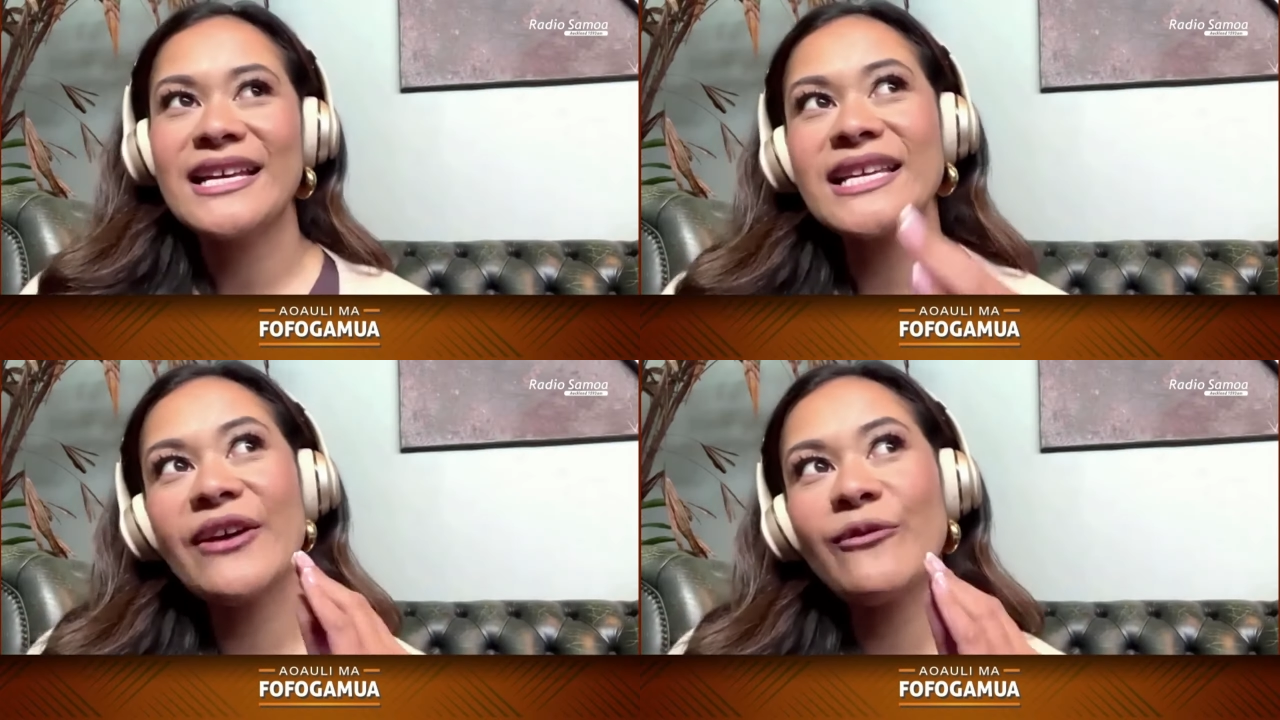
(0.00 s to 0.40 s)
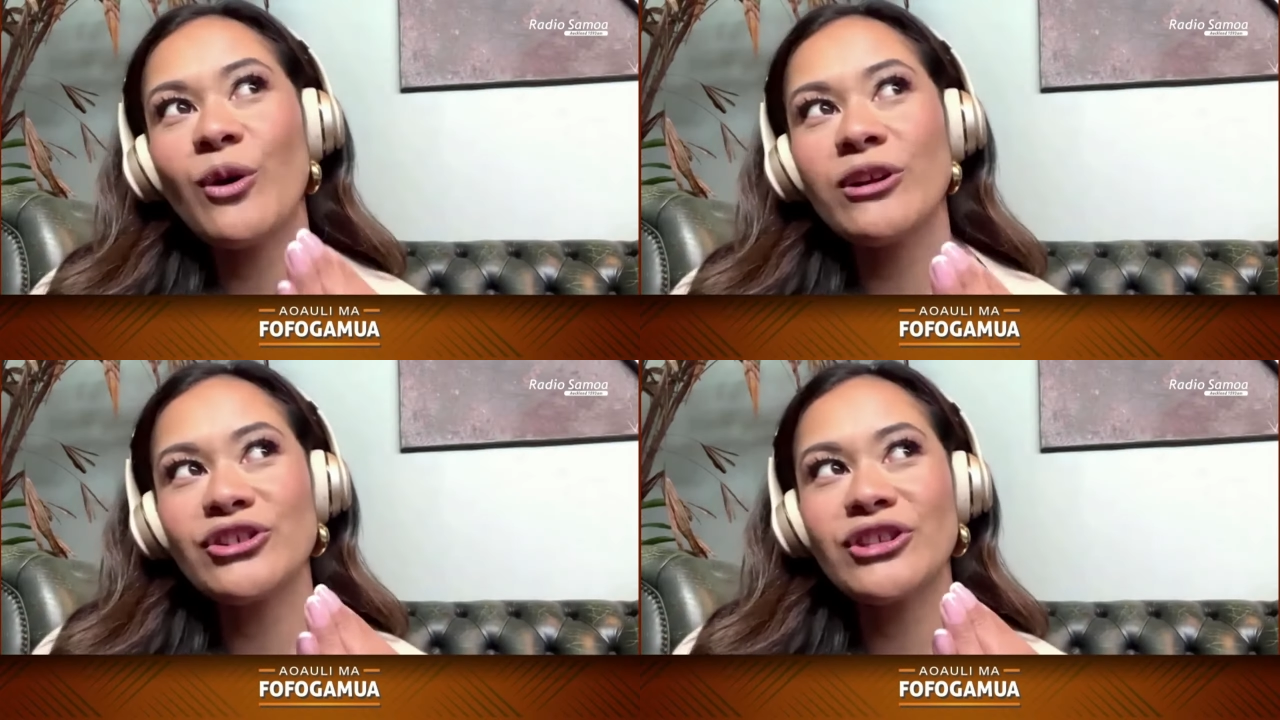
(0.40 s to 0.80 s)
To have
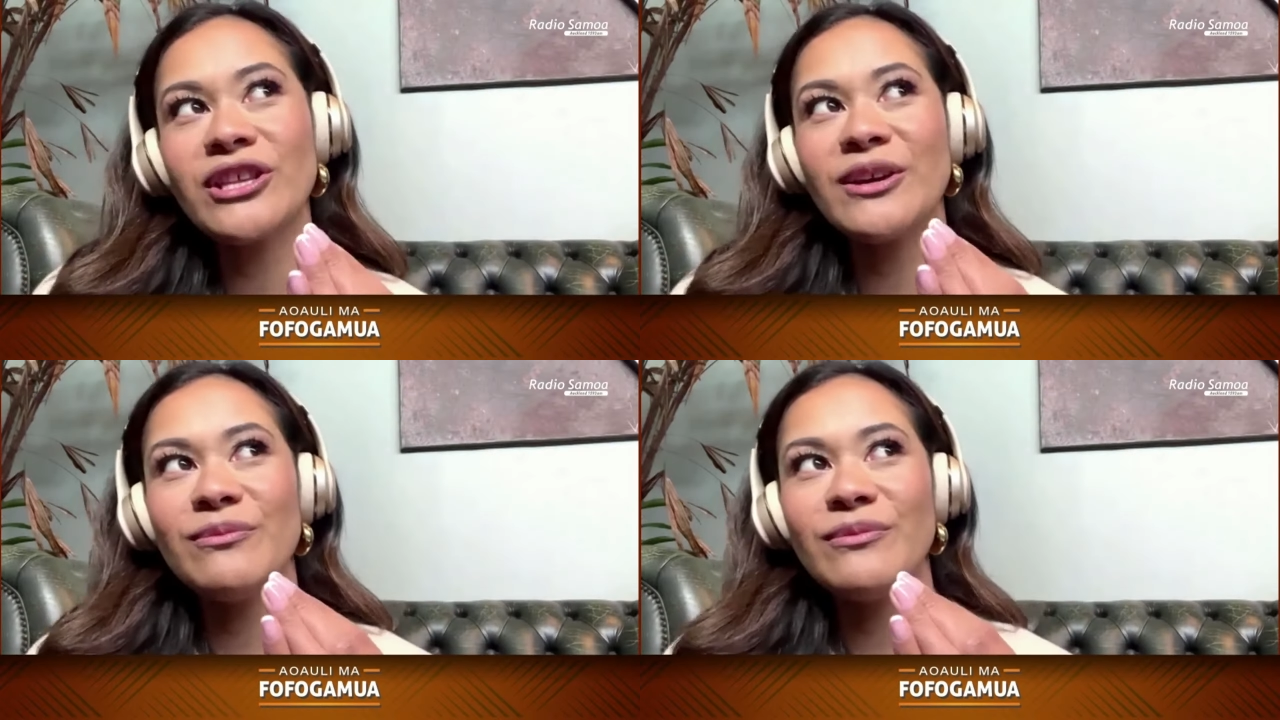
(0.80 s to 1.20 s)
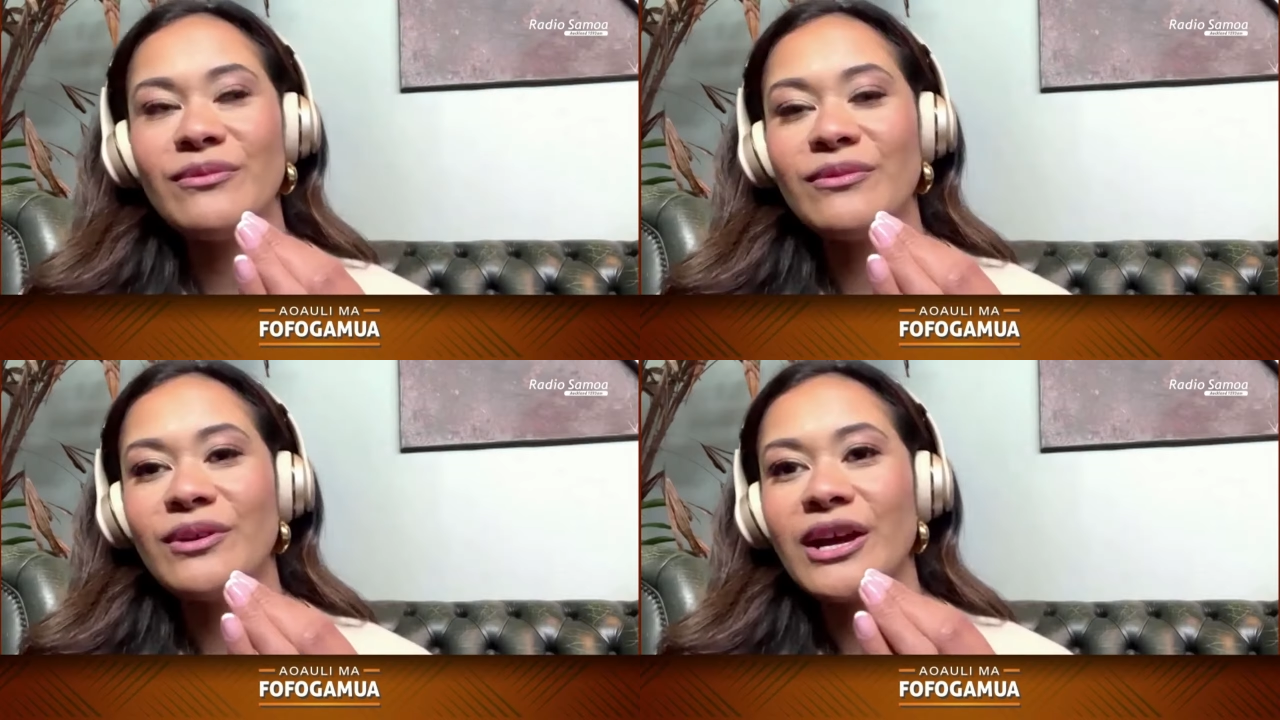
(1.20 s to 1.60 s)
watched them
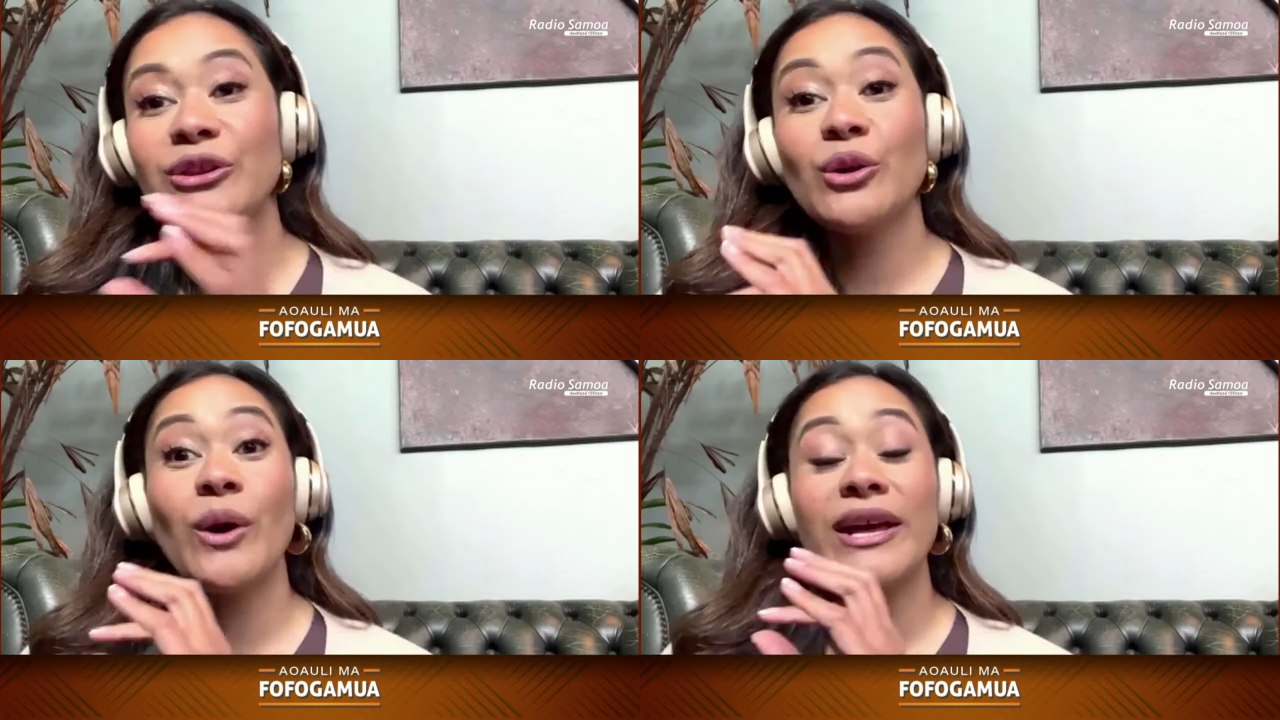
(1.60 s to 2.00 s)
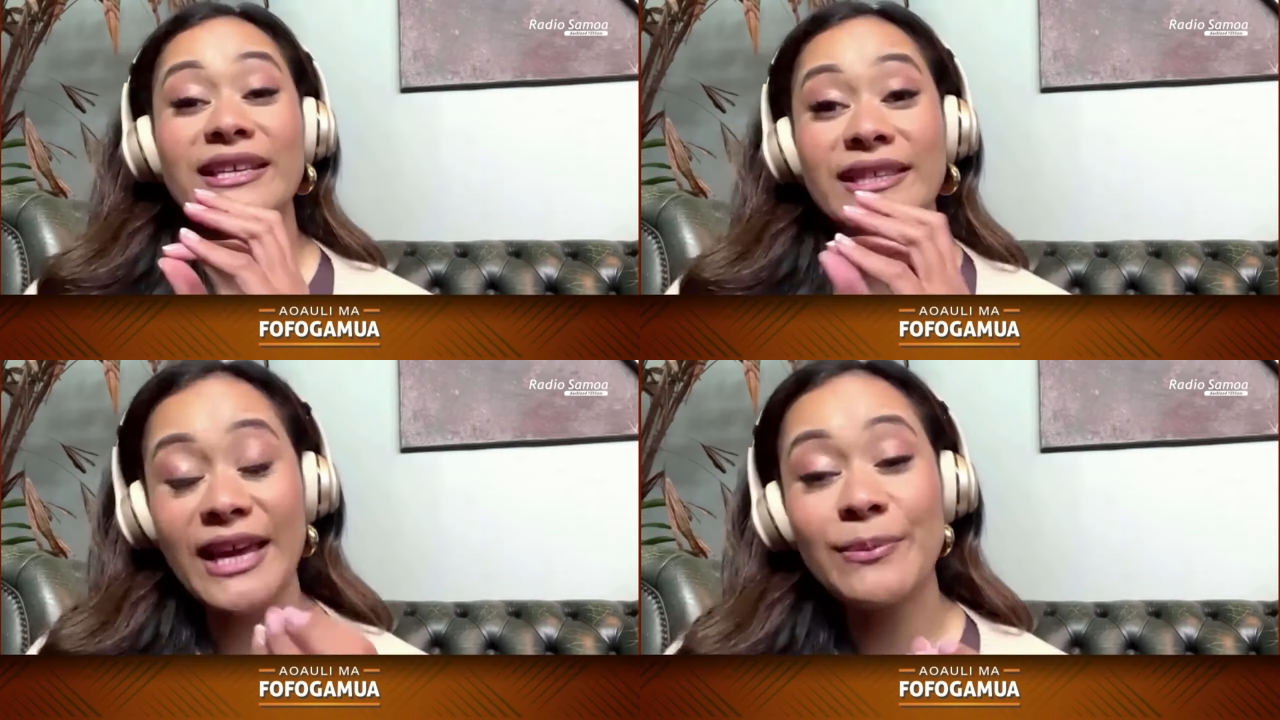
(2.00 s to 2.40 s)
and the way
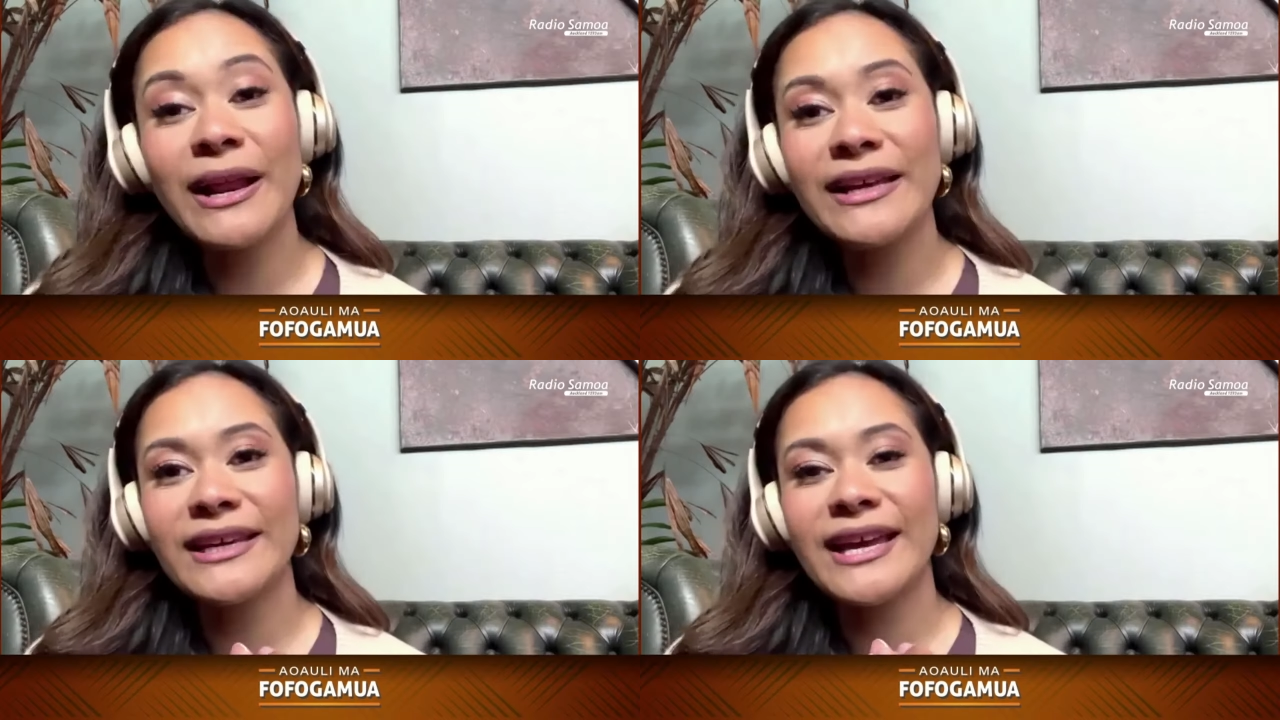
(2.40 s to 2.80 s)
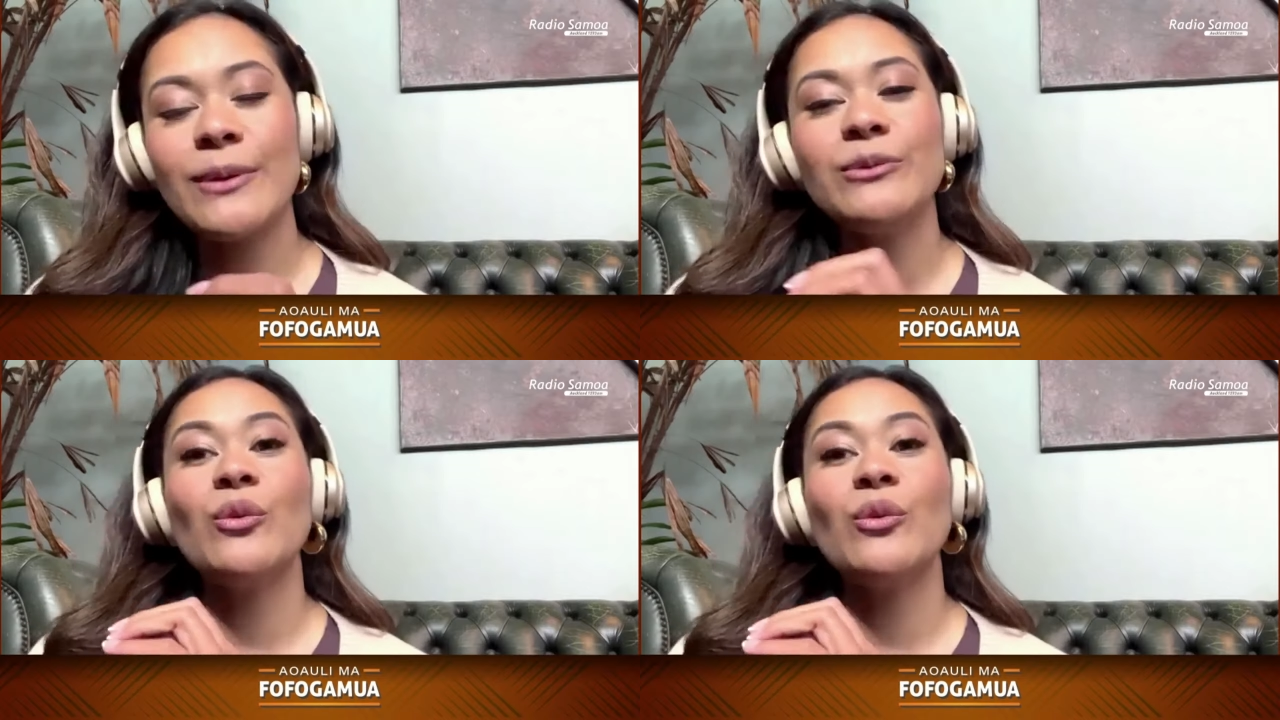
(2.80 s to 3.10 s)
that they played the game,